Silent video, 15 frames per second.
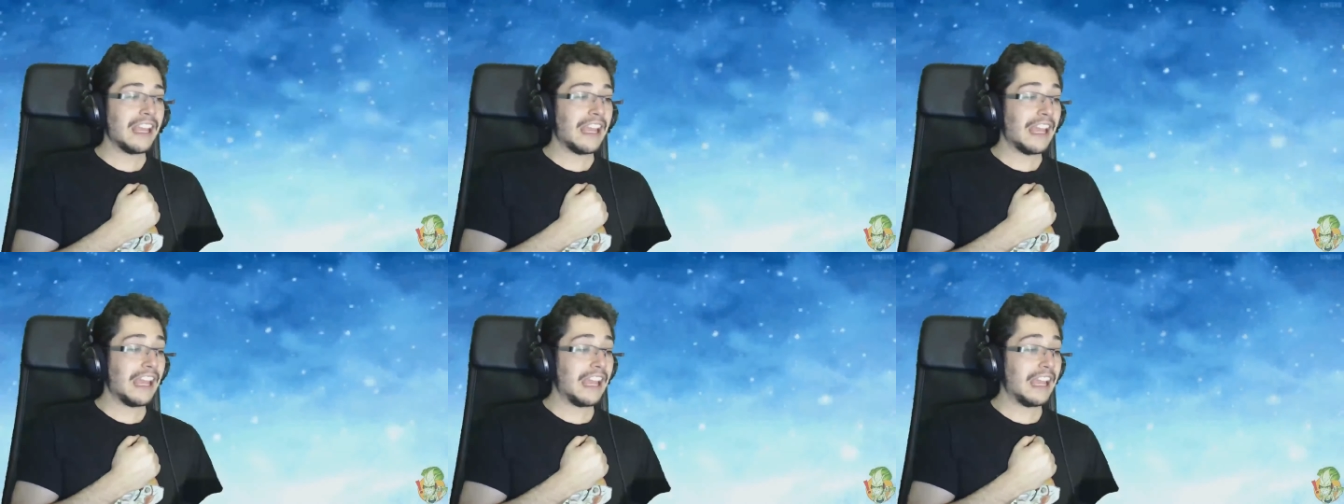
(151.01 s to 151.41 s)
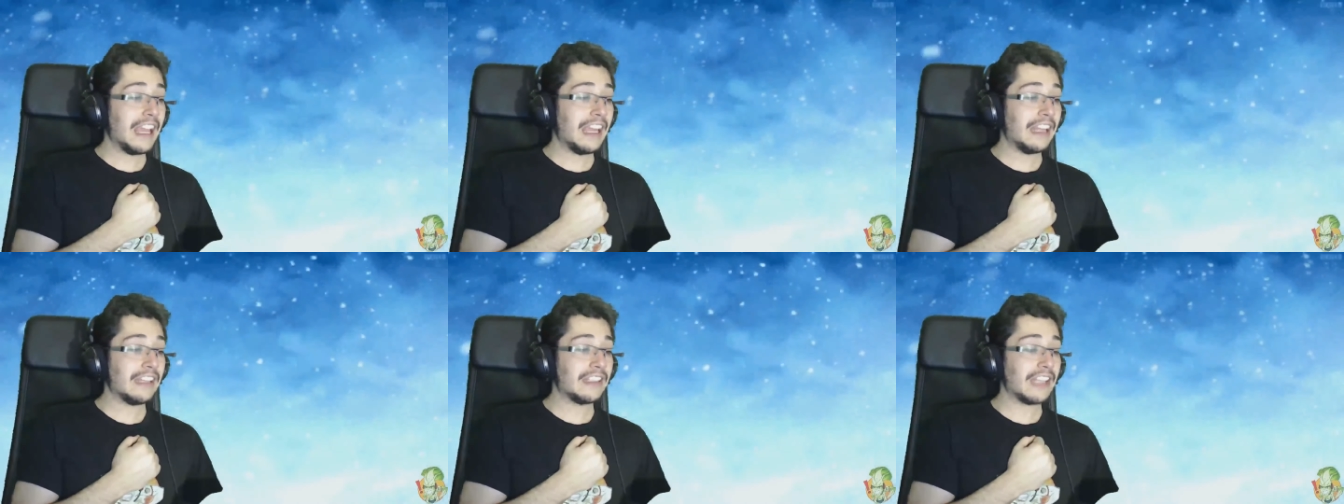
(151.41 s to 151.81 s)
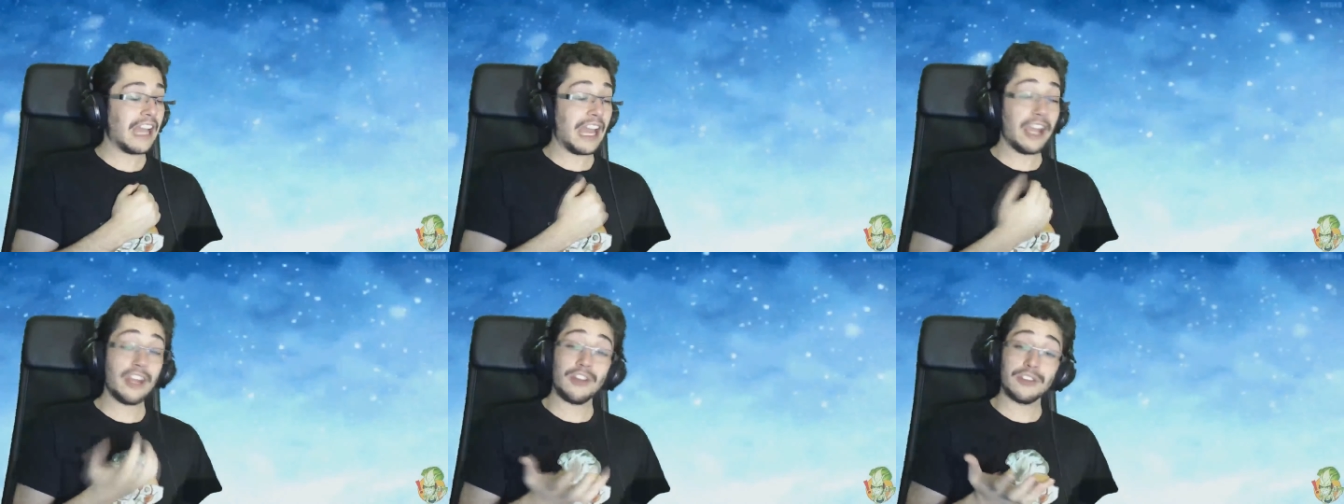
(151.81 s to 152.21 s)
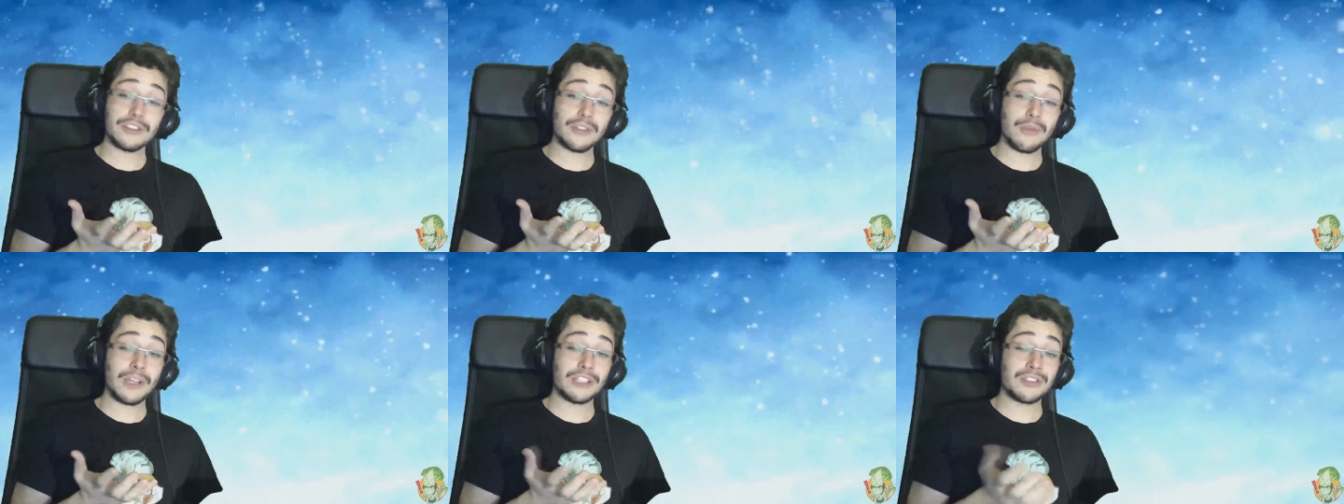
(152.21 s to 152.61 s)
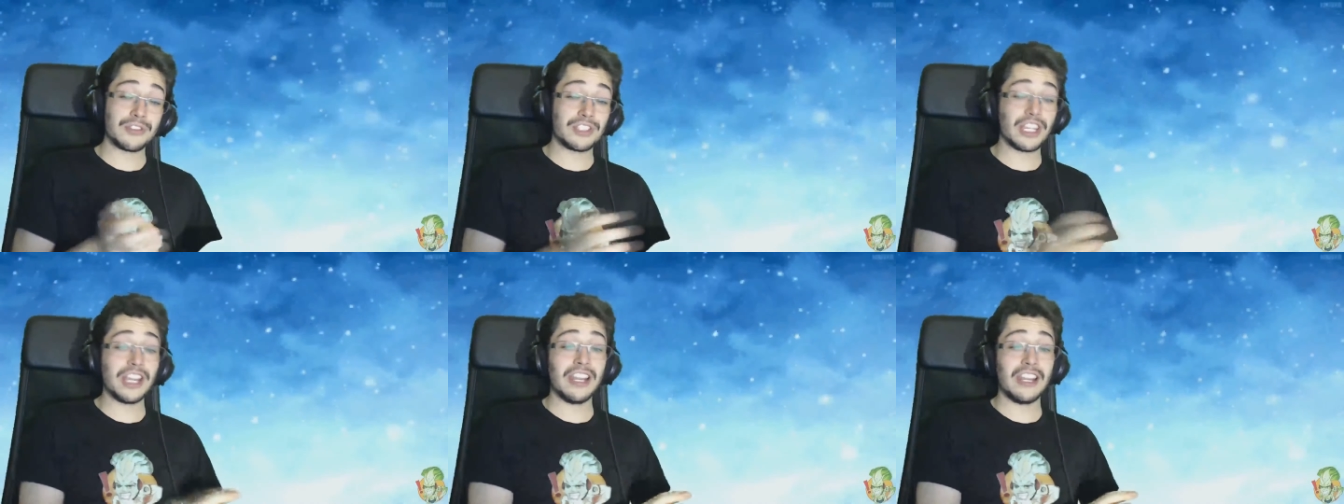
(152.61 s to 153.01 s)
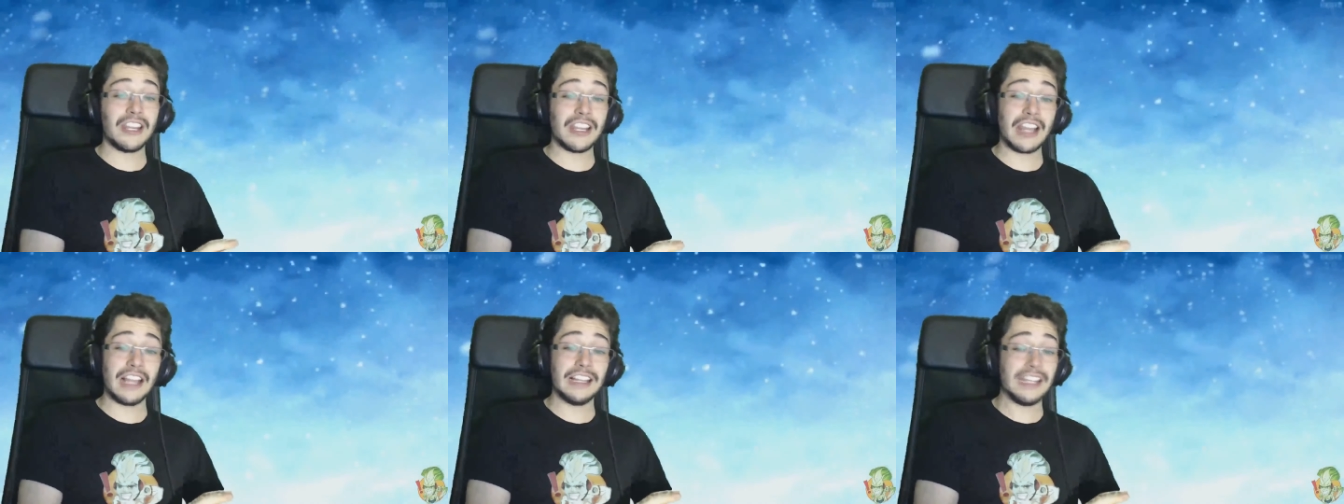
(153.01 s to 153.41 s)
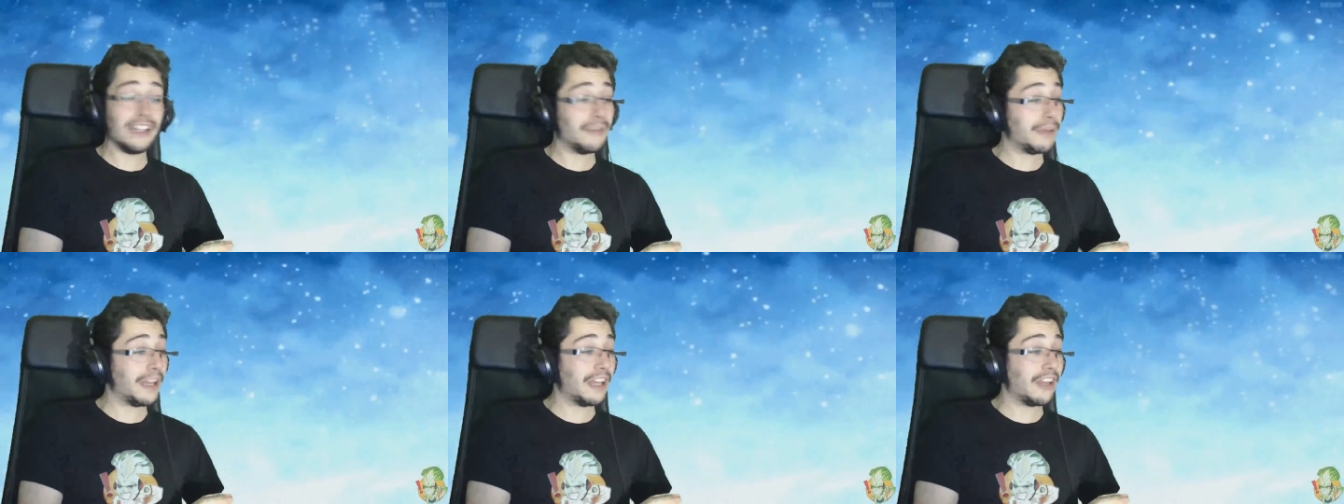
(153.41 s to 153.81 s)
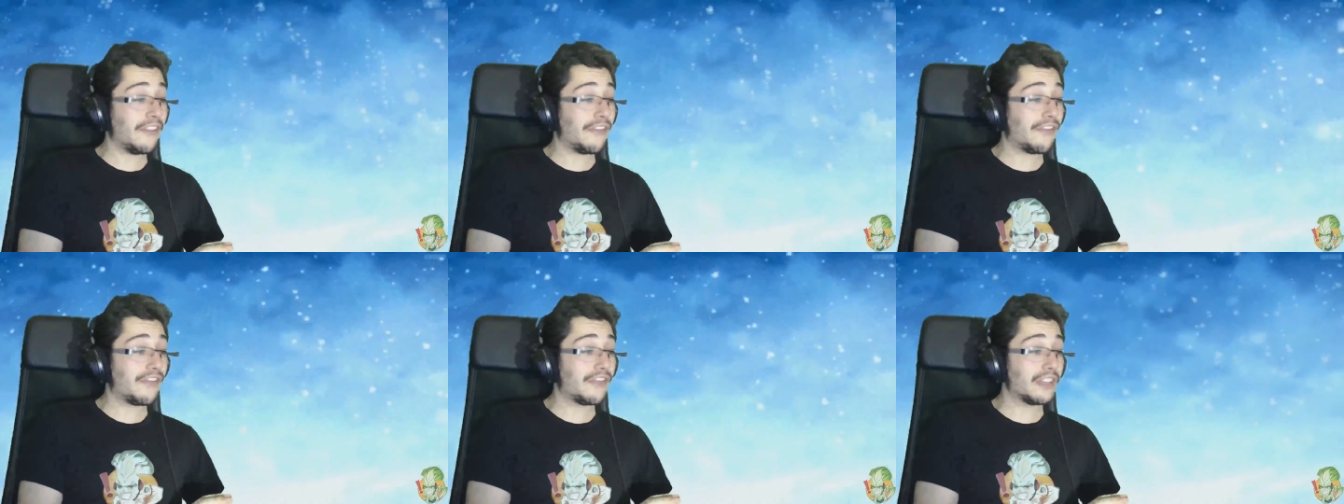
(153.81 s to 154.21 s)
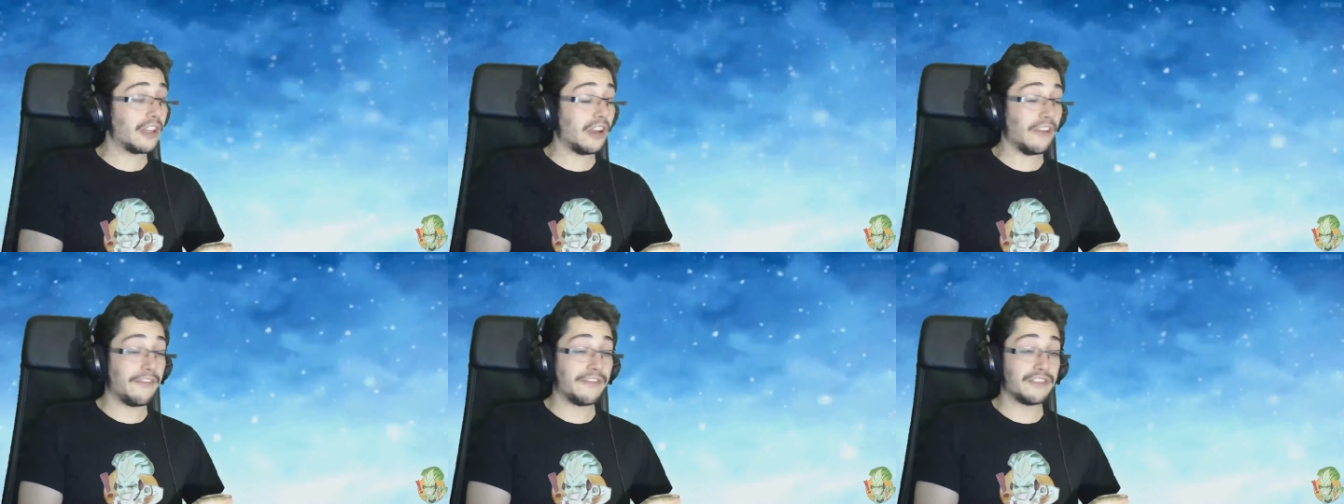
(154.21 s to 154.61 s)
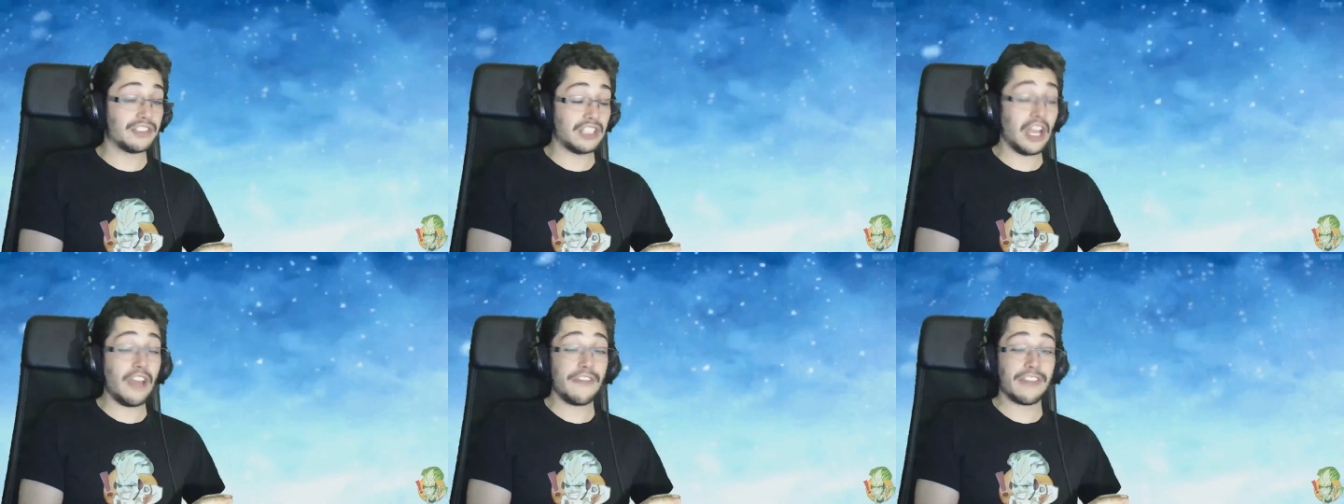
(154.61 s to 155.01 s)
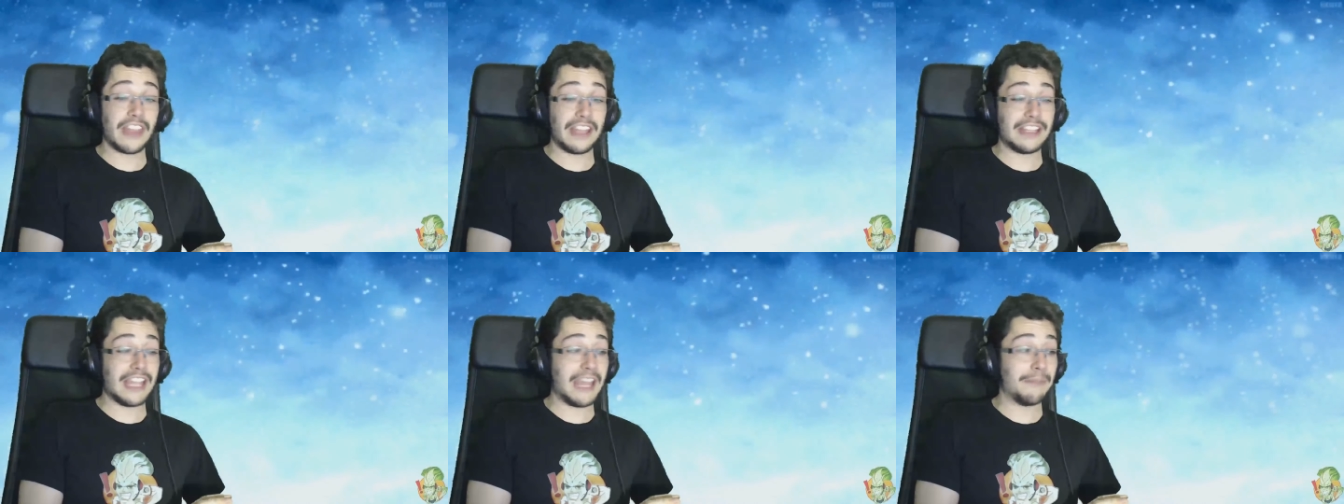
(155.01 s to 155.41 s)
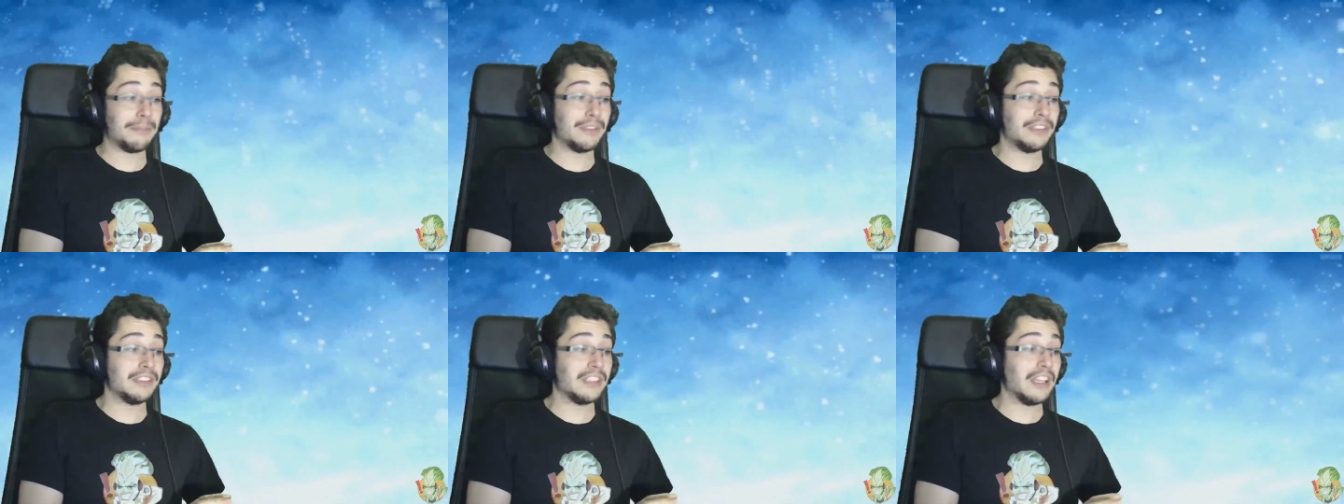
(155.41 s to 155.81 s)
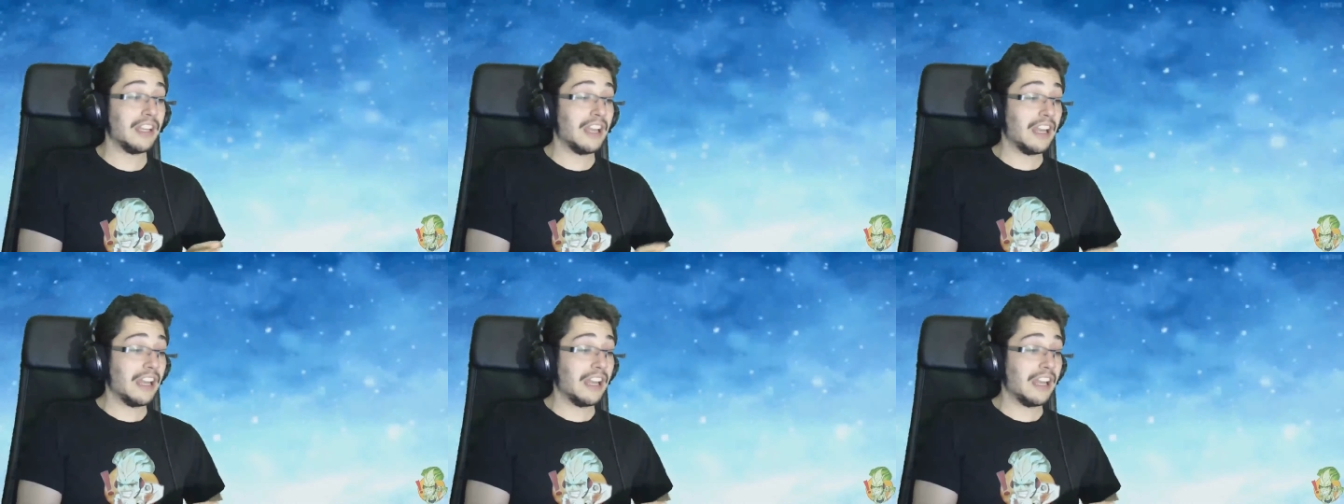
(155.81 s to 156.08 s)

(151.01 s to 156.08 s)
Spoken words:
And I also want to share a little bit of stuff that happened.